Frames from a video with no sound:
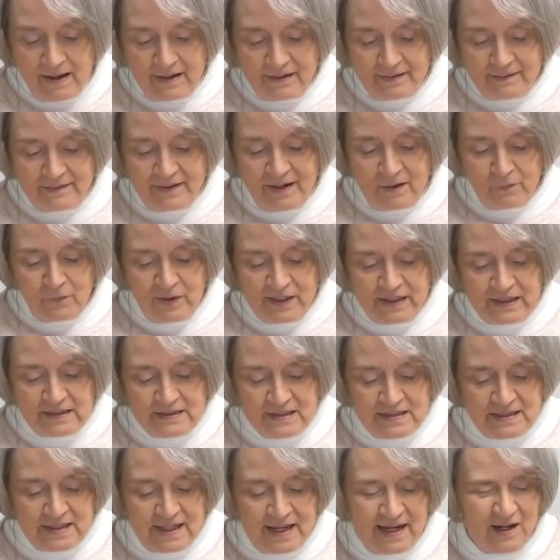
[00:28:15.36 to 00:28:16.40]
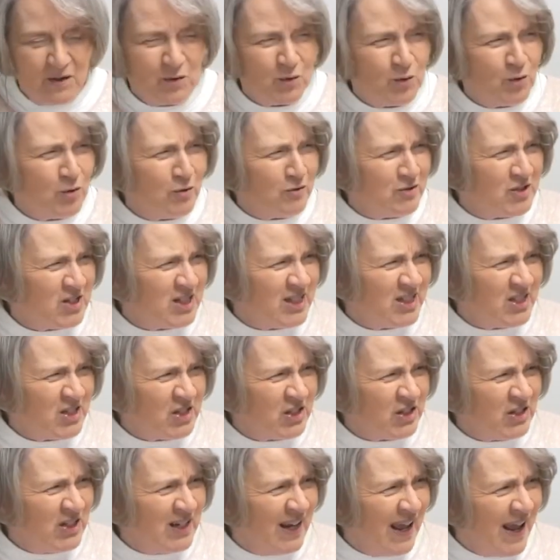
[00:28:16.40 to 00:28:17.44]
Now we could say, "Ooh, she
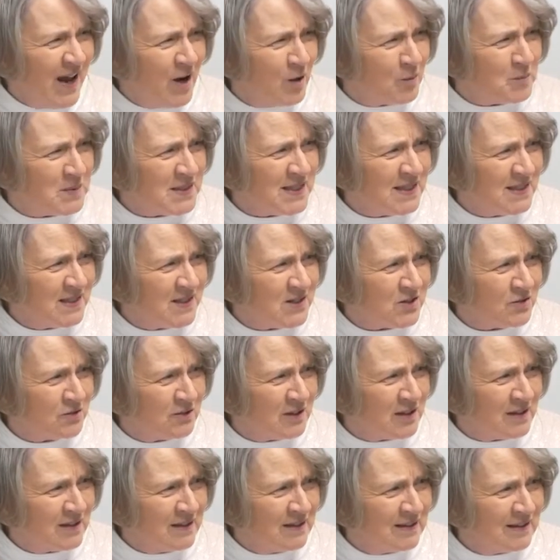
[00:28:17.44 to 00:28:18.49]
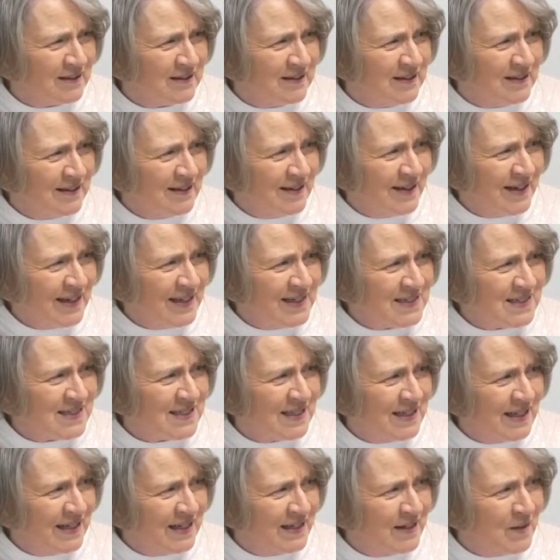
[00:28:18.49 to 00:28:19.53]
shouldn't help Sisera. He's
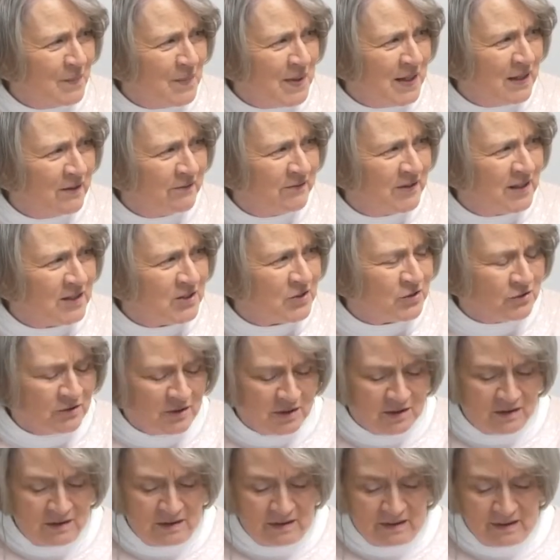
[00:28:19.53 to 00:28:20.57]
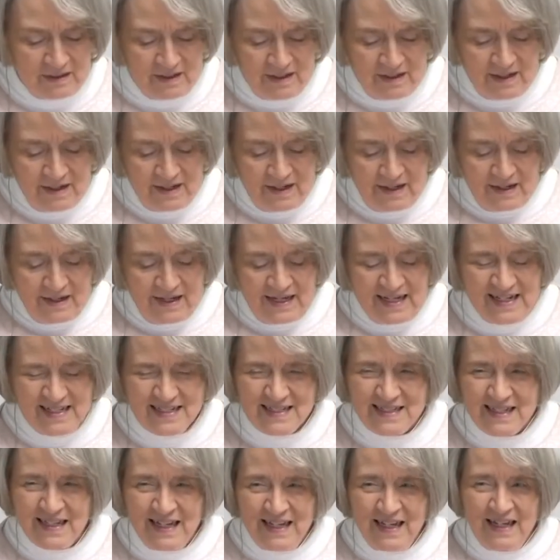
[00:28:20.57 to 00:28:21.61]
the enemy of Israel. His
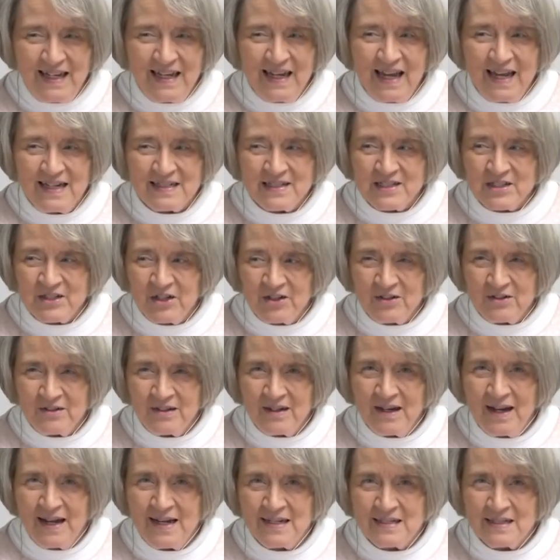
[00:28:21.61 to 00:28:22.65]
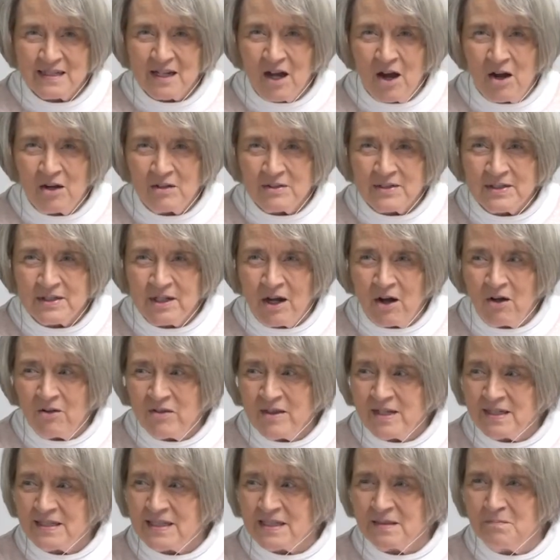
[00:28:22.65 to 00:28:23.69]
king has caused all
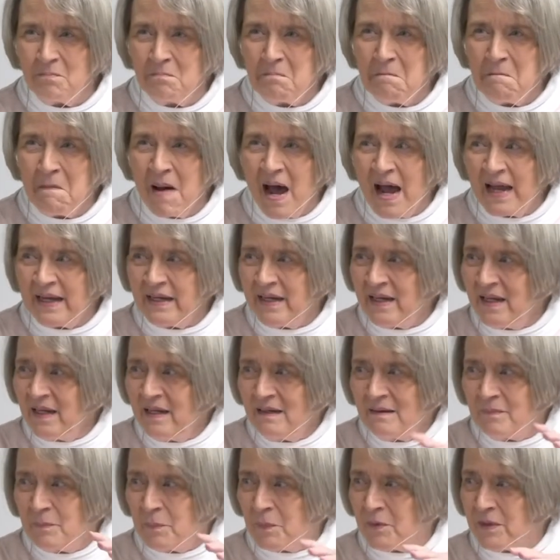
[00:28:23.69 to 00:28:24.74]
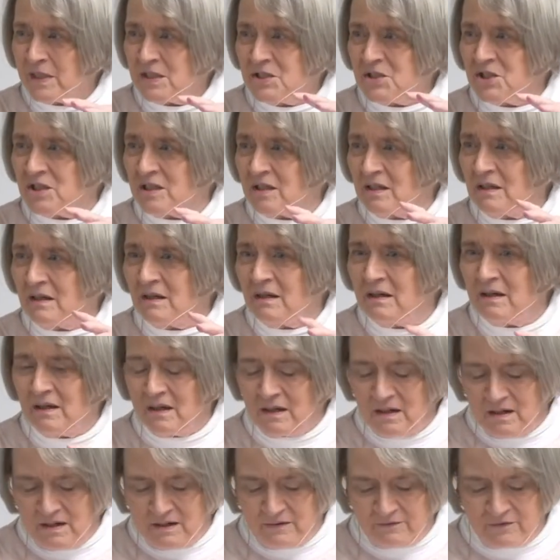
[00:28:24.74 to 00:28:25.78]
this mighty oppression
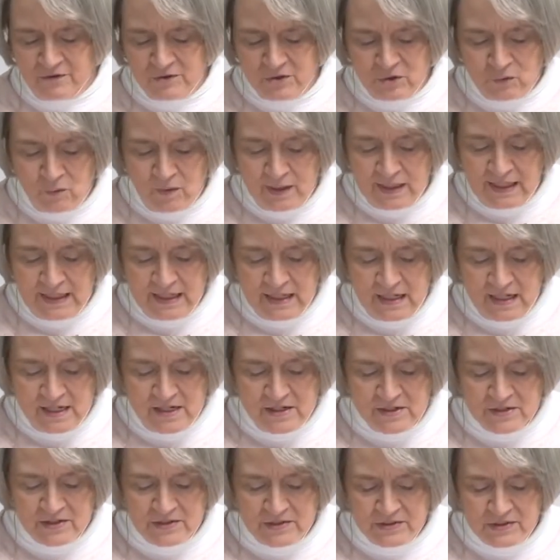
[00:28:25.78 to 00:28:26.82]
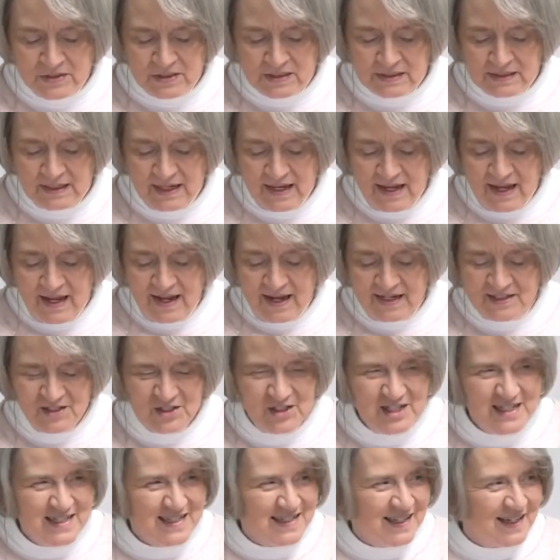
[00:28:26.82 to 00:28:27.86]
for 20 years. And
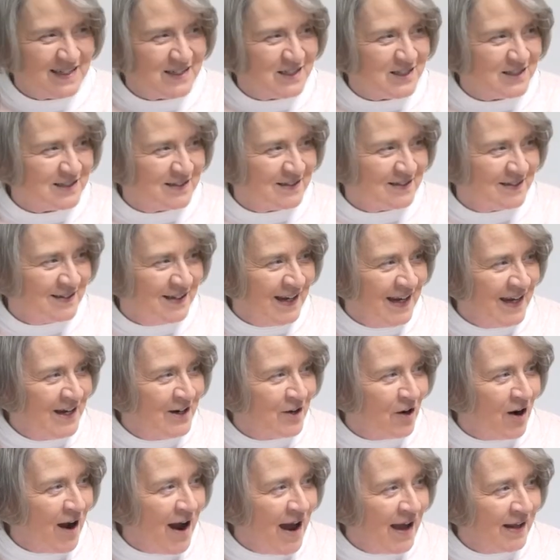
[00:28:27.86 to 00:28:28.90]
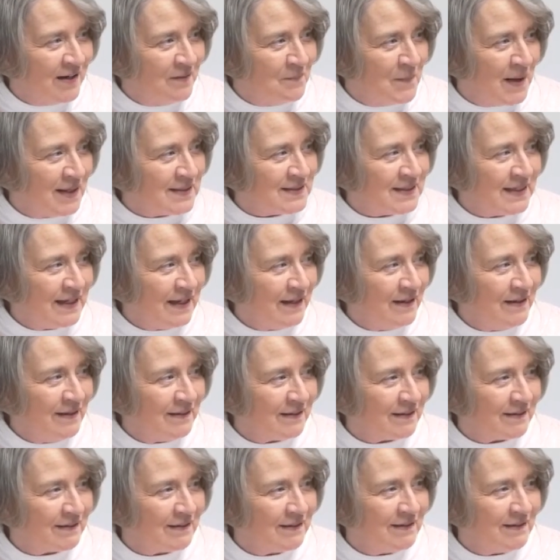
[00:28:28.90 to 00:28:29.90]
she says, "Here, hide in my tent.